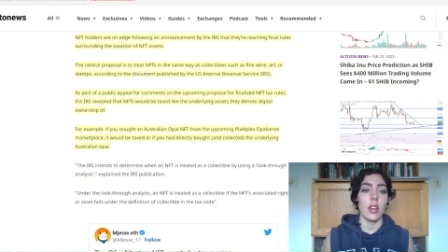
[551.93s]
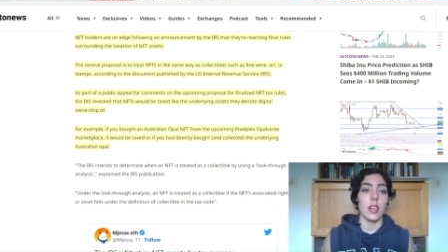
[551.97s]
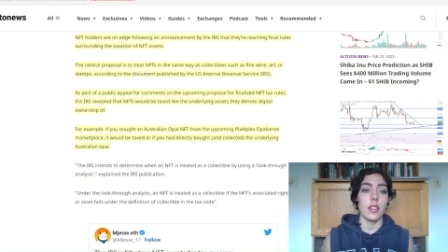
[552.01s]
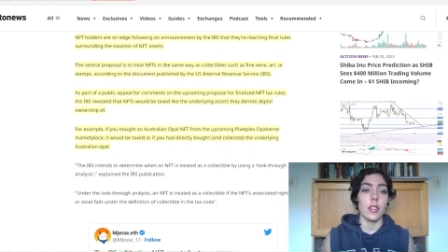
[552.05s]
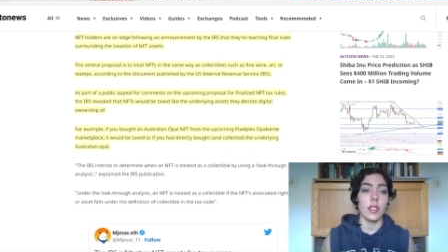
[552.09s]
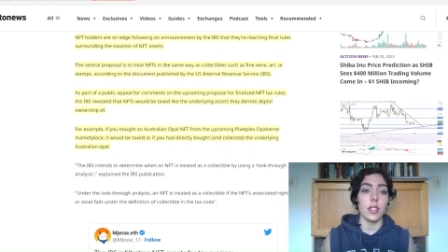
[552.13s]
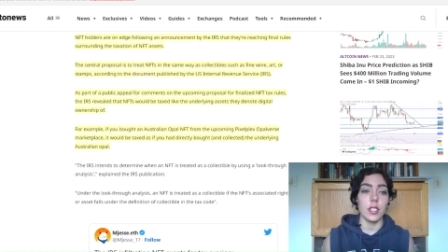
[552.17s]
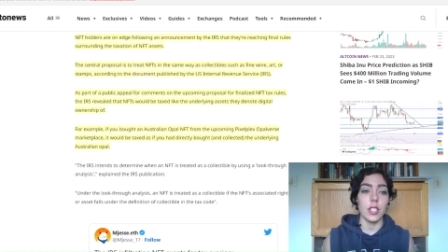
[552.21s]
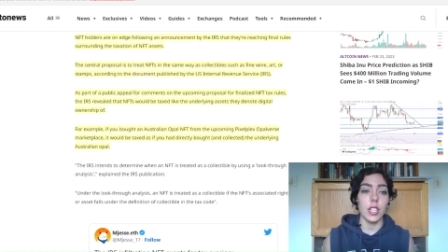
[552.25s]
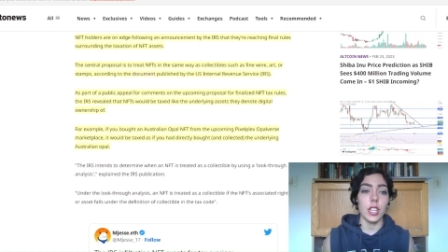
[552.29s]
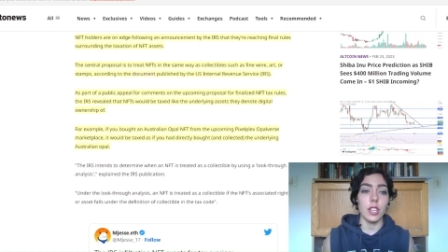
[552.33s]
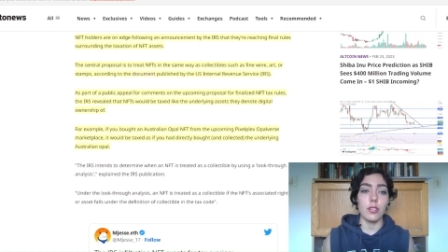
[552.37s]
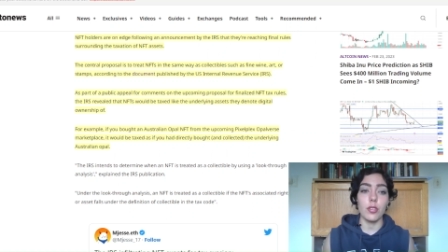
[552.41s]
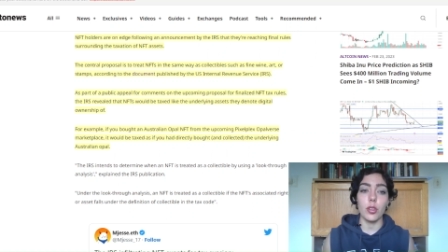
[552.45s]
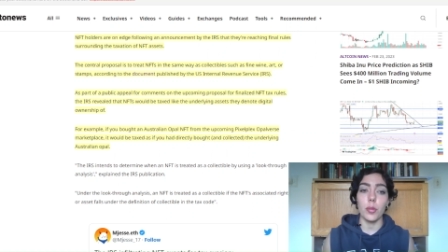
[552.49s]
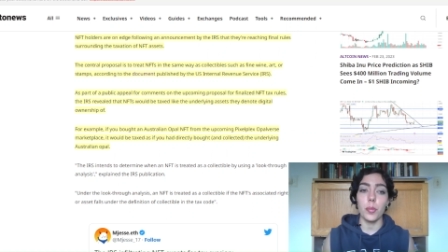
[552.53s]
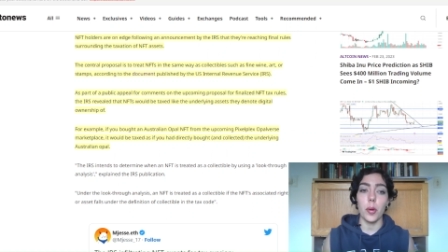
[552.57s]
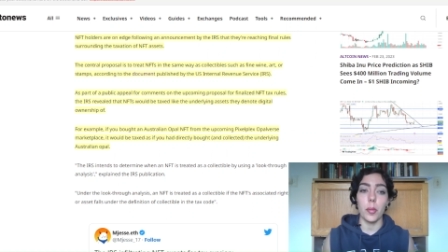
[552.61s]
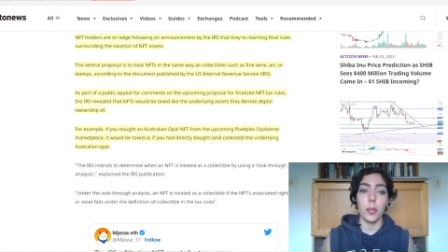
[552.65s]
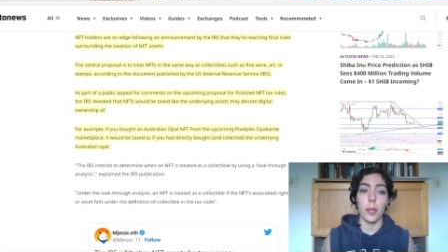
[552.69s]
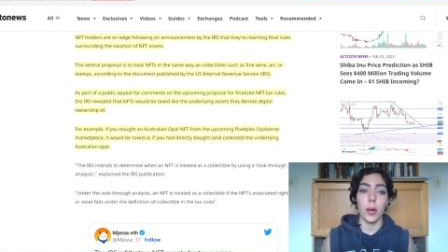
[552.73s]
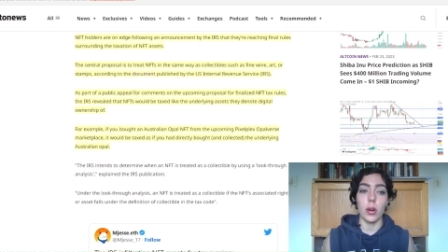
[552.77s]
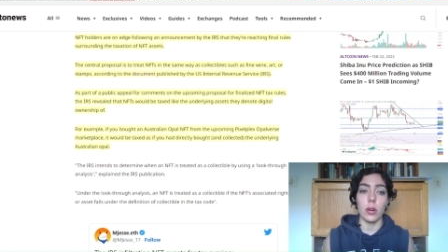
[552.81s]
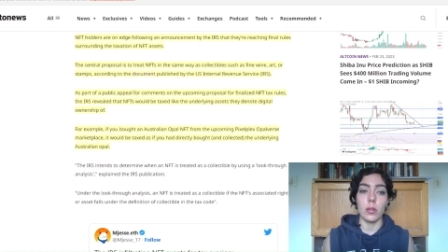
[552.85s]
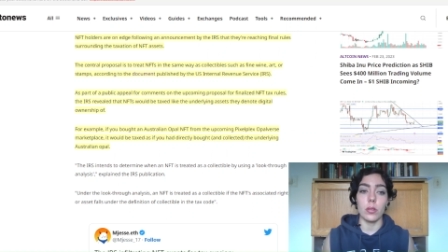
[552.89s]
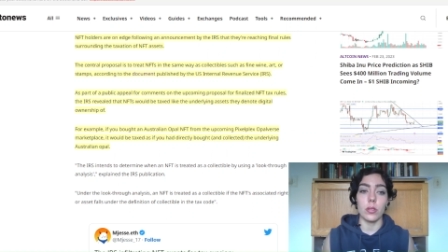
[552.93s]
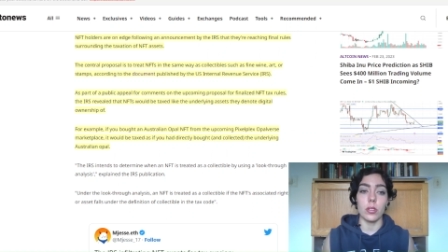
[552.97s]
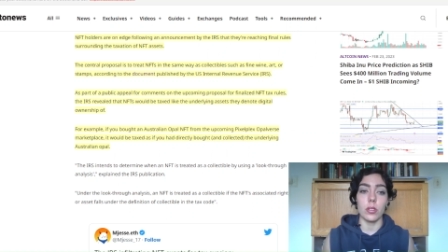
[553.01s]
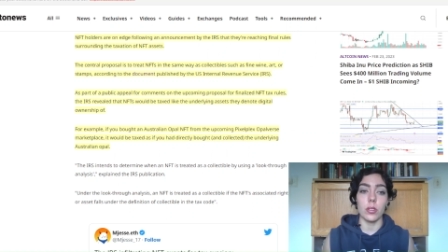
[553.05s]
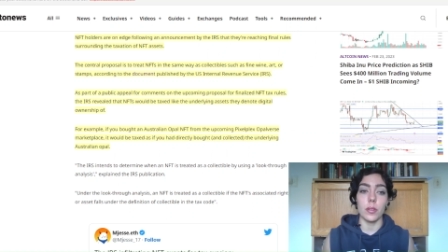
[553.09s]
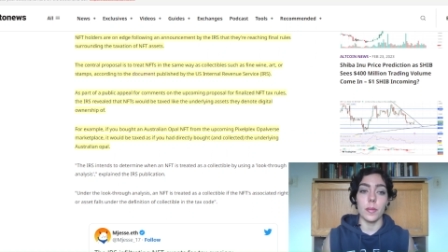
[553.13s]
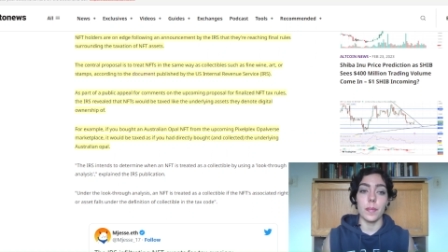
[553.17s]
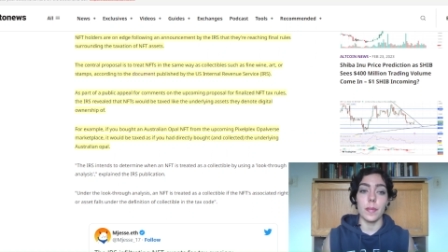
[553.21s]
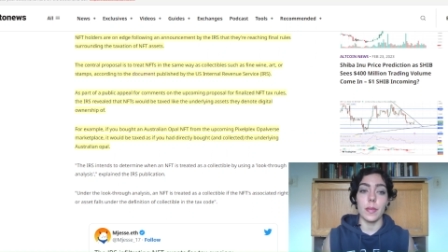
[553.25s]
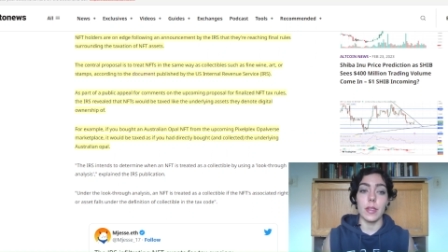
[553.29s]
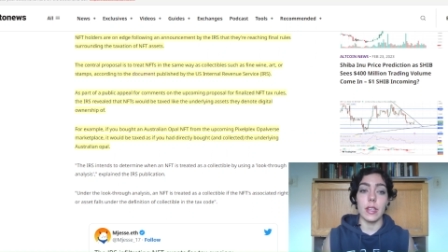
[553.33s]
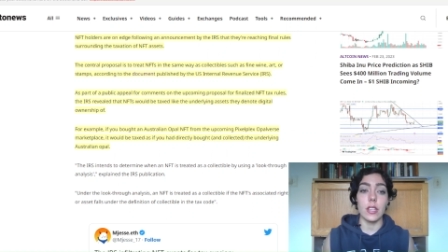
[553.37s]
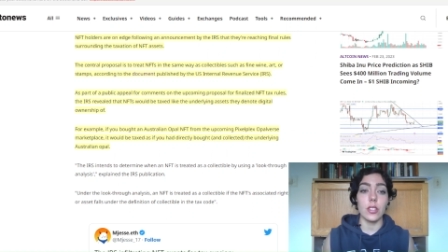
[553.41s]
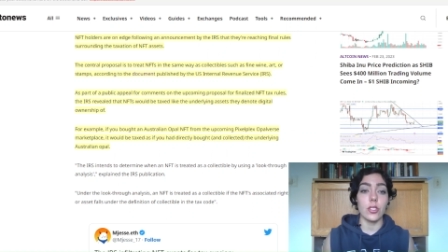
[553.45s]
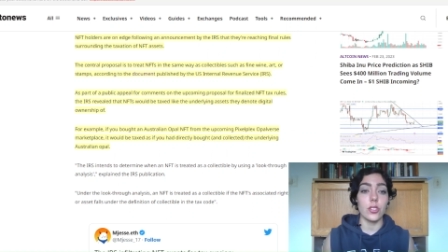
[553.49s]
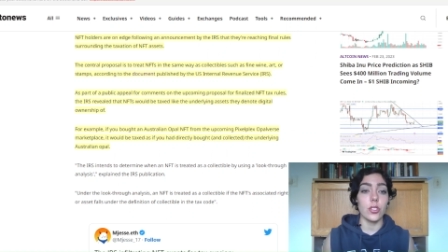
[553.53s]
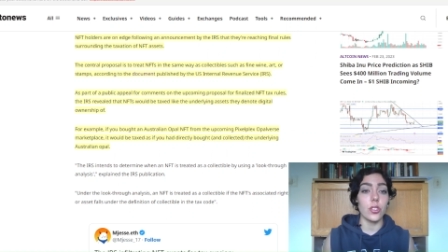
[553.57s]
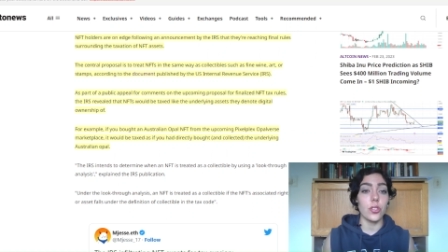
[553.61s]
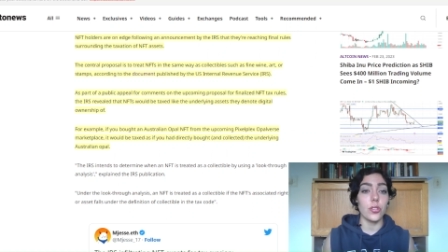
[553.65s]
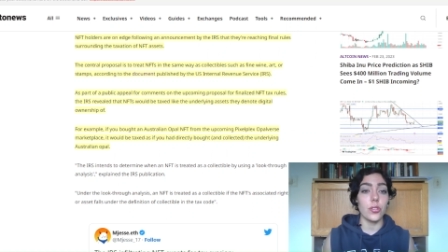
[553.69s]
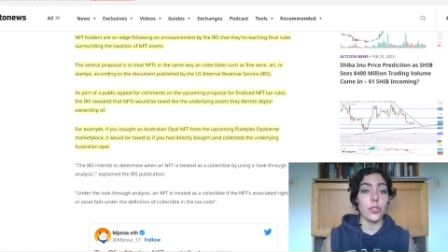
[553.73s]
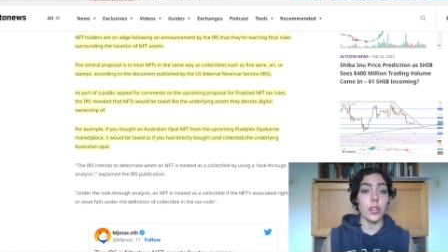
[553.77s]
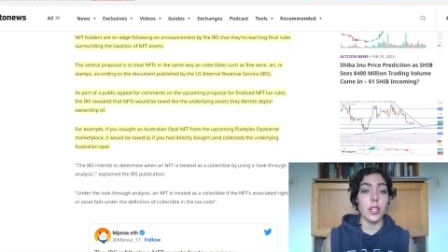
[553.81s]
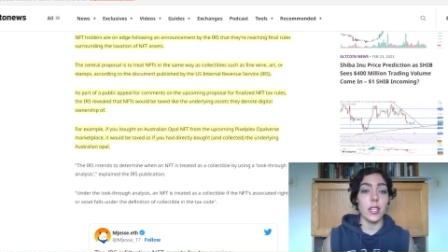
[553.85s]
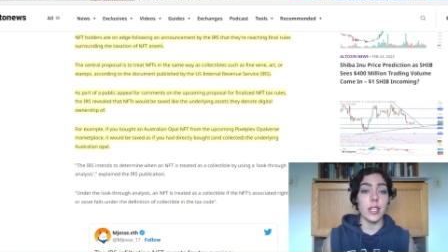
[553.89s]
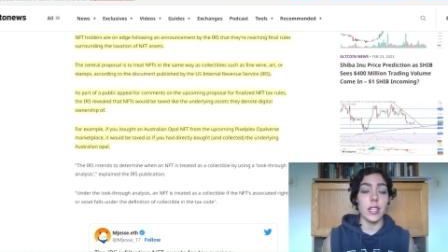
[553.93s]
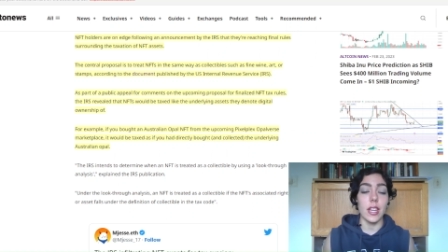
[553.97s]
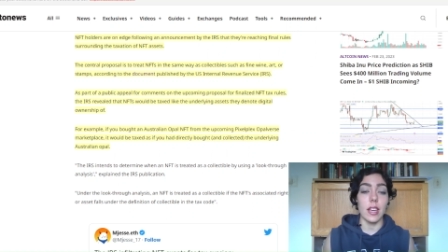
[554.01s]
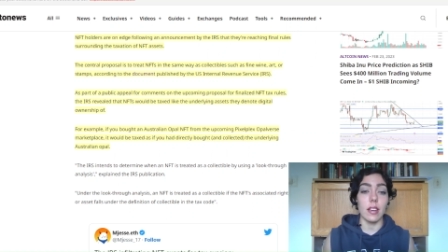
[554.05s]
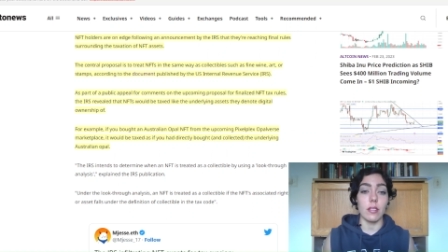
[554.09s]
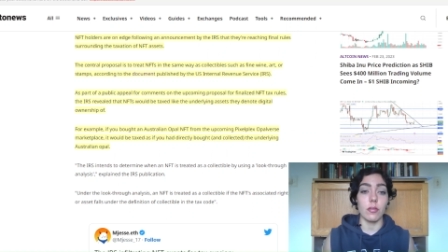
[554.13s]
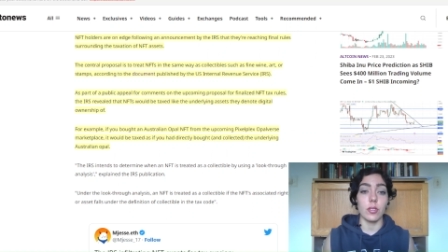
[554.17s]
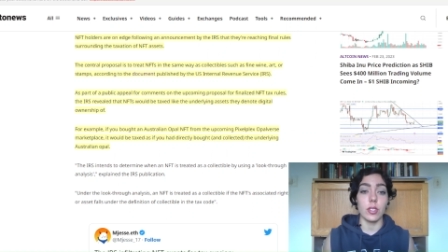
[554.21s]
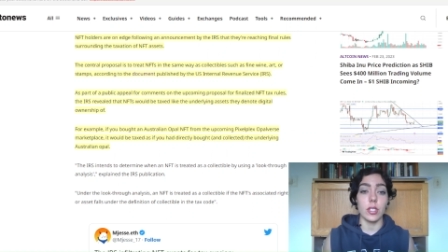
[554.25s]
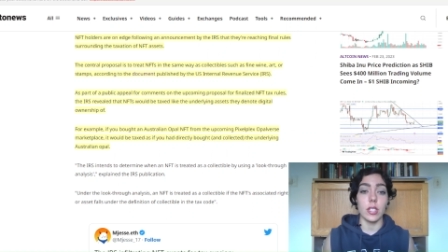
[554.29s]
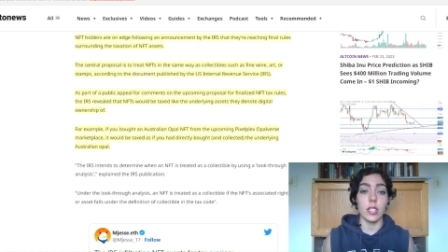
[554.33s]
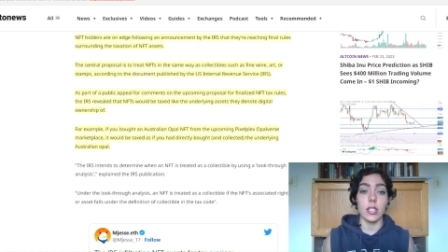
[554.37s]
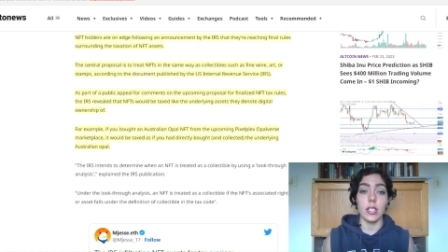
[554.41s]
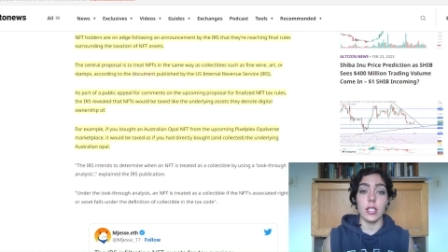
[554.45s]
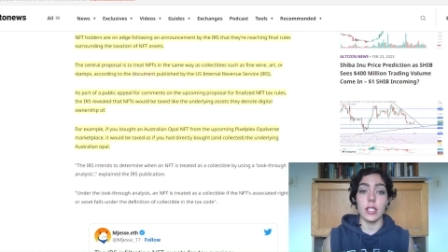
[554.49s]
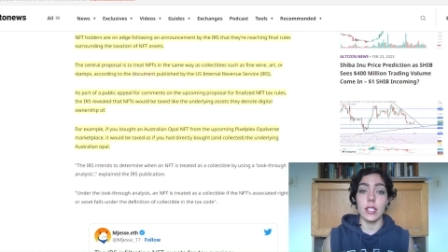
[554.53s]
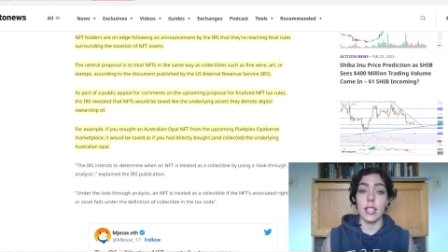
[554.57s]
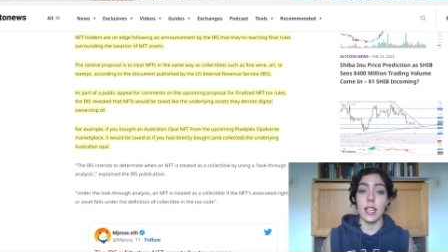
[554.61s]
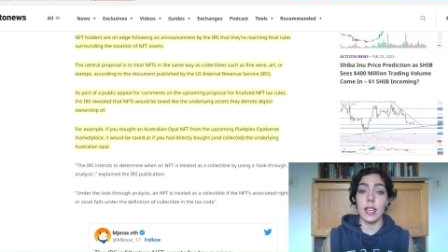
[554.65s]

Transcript: The central proposal is to treat N F Ts in the